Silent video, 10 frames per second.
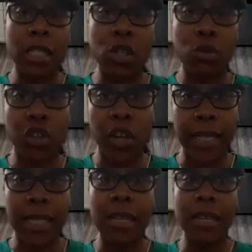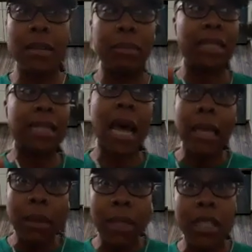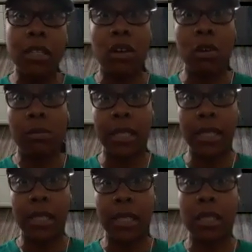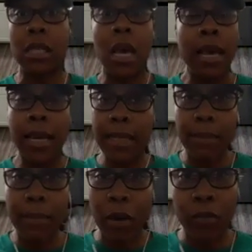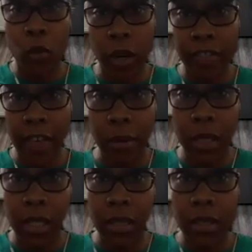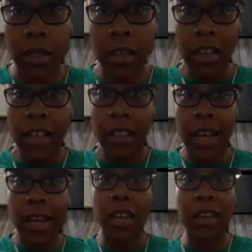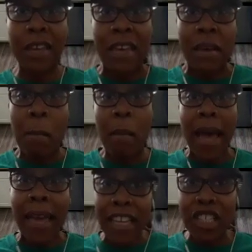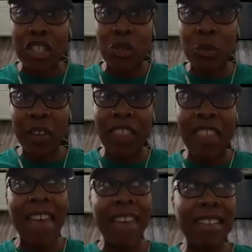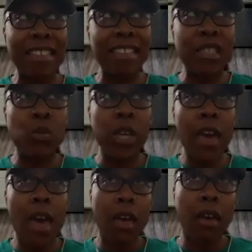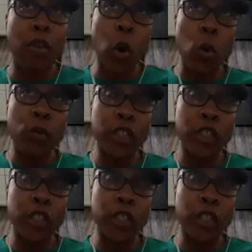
so transient, but documented homelessness is about 4,000. Like my issue with that is we have over